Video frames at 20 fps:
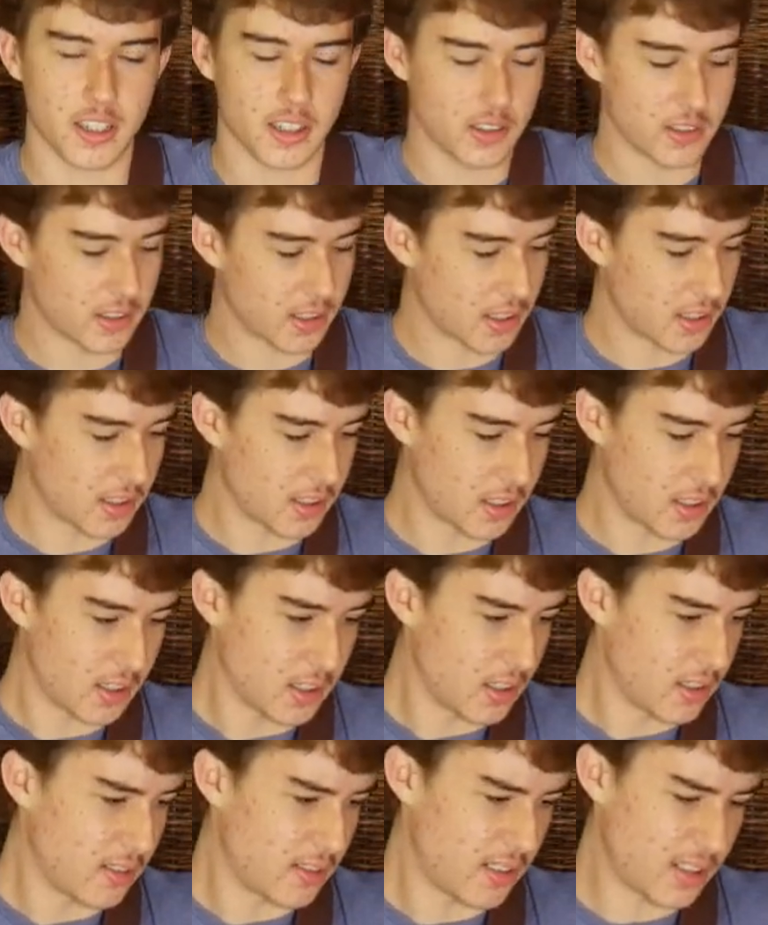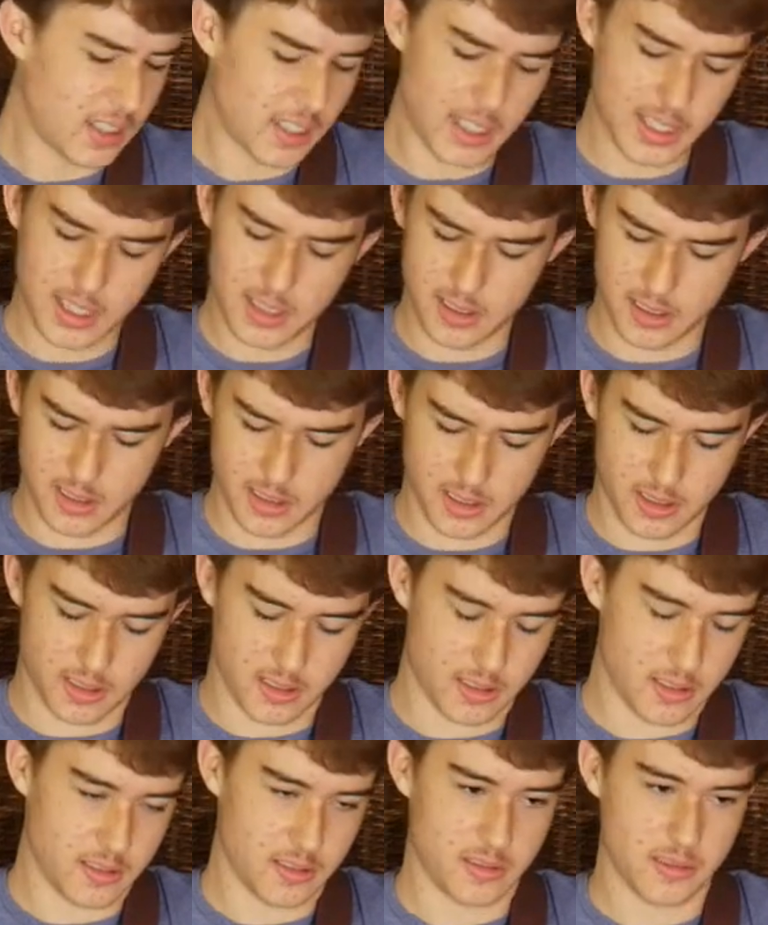And I was like, well, I don't
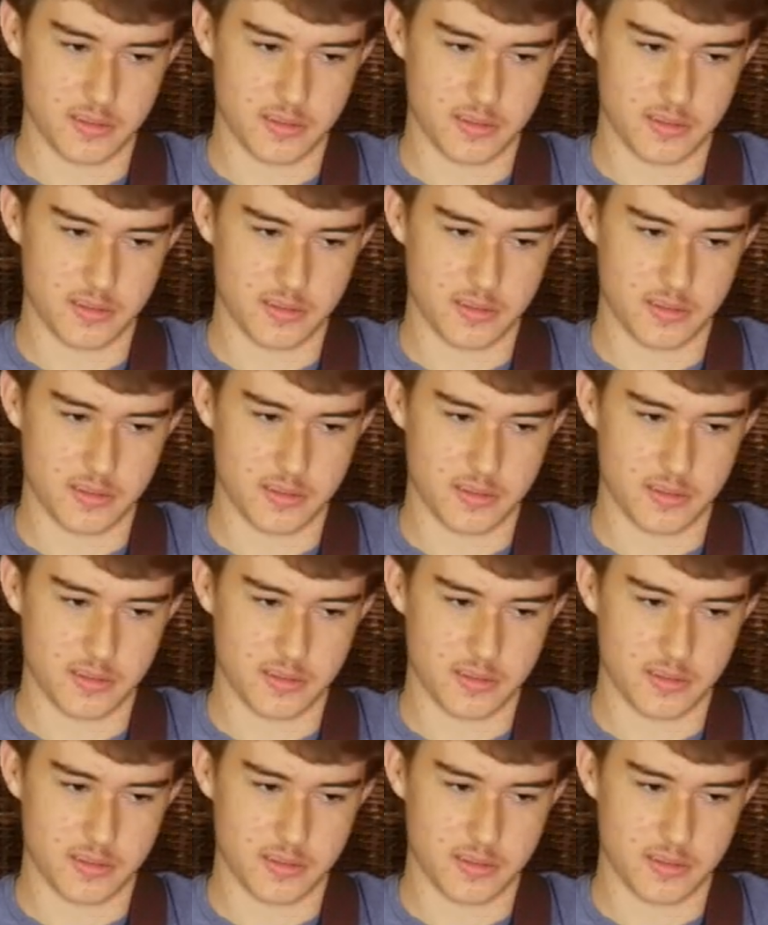know.